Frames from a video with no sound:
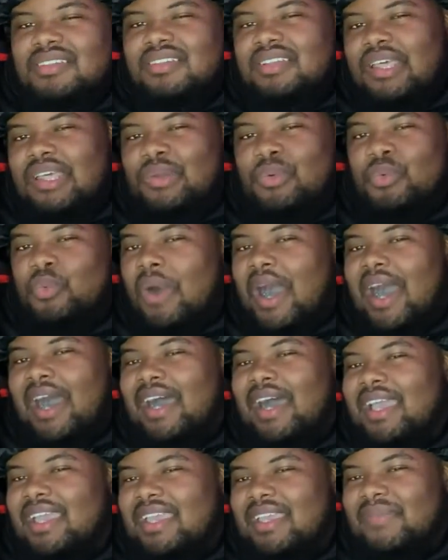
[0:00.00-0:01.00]
like why?
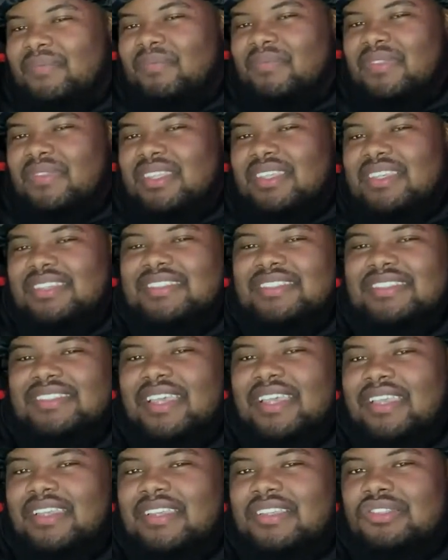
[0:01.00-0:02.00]
This is
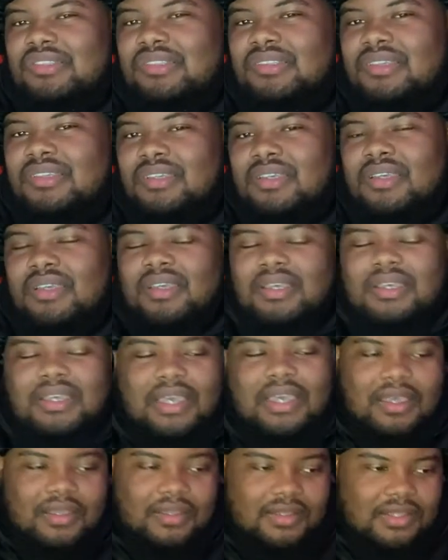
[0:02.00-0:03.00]
like.
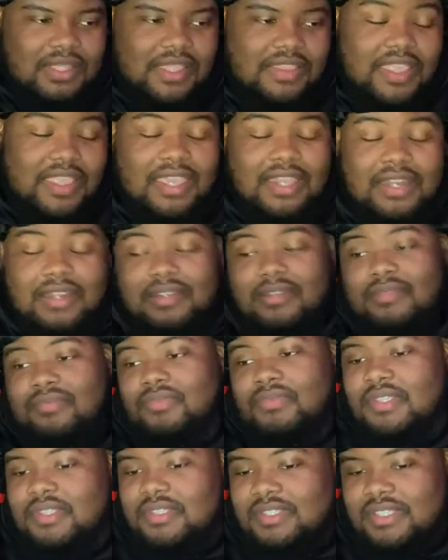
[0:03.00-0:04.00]
And then
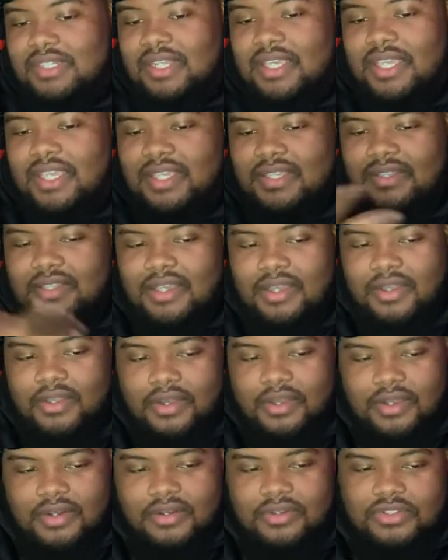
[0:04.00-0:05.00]
today I
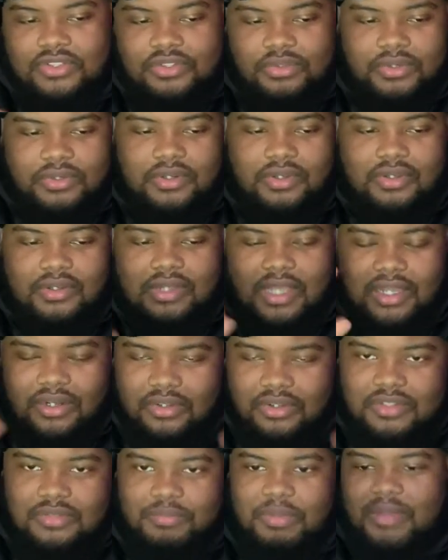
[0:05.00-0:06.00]
heard on Twitter. I know
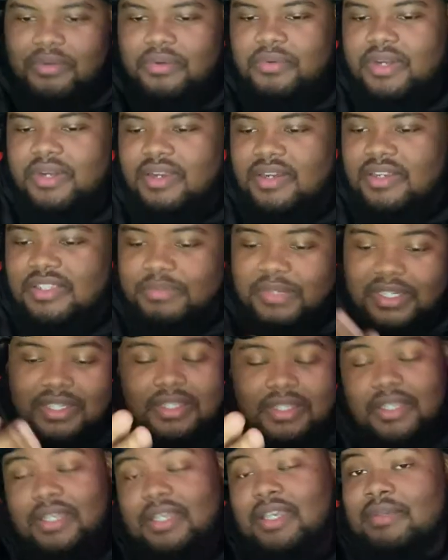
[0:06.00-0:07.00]
this probably won't hear this, but
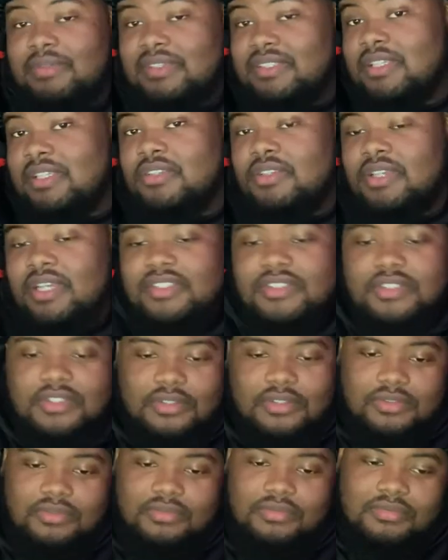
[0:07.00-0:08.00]
just letting you guys know.
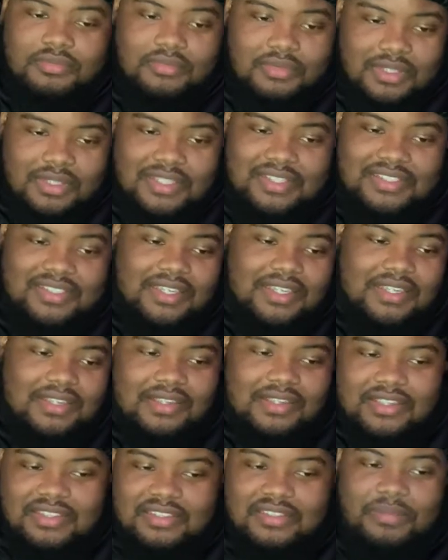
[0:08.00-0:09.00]
He said
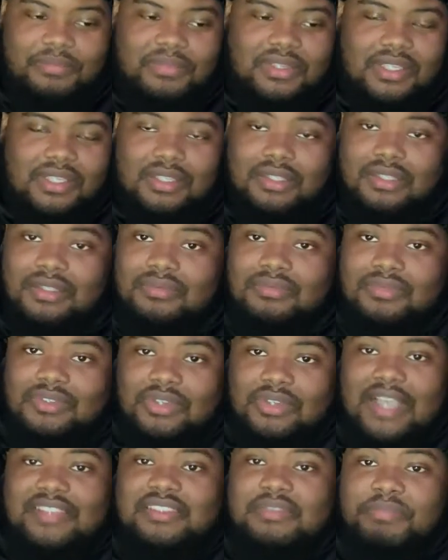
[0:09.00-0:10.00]
it's gonna be you
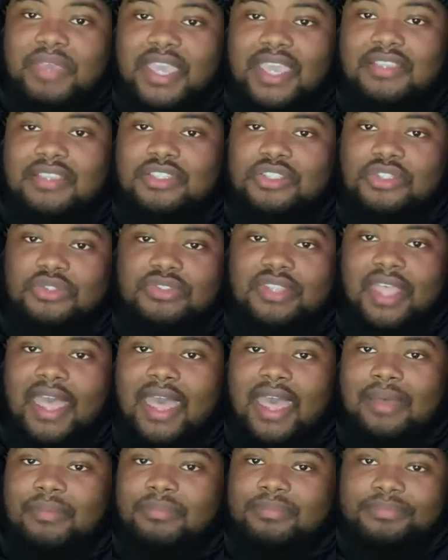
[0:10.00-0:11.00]
have to pay to use
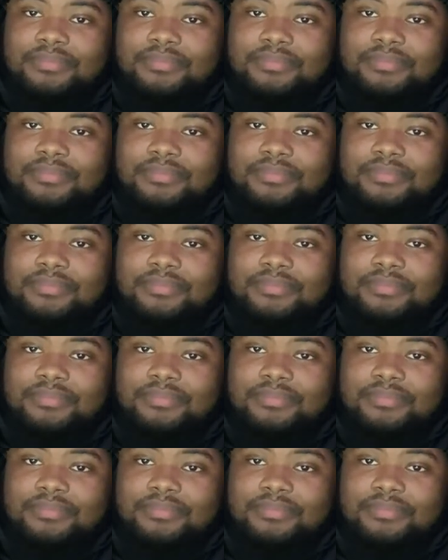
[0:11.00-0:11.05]
that.